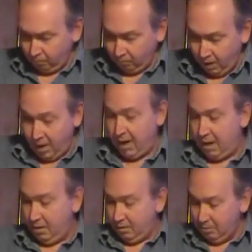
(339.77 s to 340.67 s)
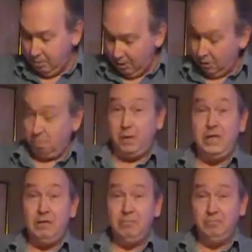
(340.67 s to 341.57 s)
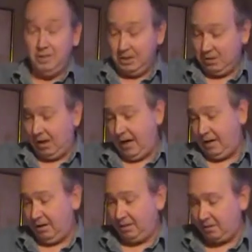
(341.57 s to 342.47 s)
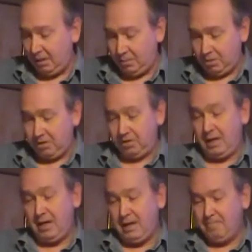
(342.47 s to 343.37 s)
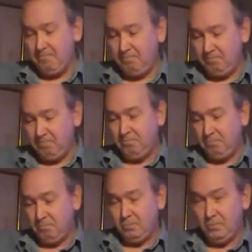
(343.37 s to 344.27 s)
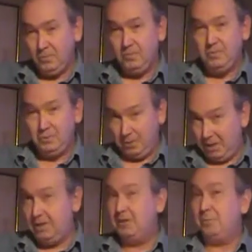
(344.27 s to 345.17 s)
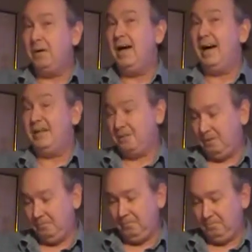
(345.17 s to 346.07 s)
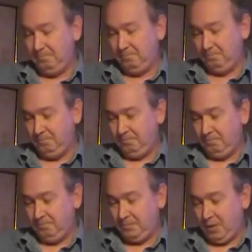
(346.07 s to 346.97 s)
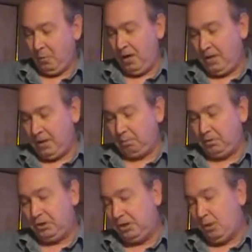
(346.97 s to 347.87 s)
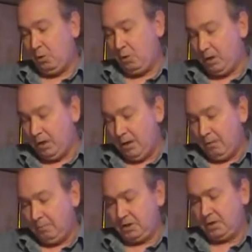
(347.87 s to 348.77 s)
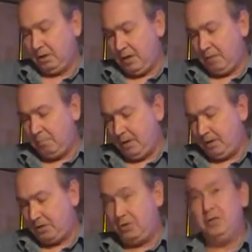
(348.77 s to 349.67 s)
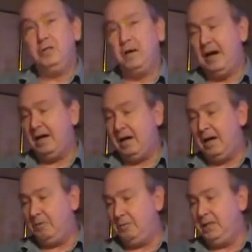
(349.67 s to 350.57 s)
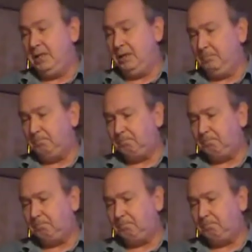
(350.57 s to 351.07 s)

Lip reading: Hey, it's Pete, his countenance seems to say, so he gets a pass. They wind up the show with Mr. Ledbetter's Goodnight Irene.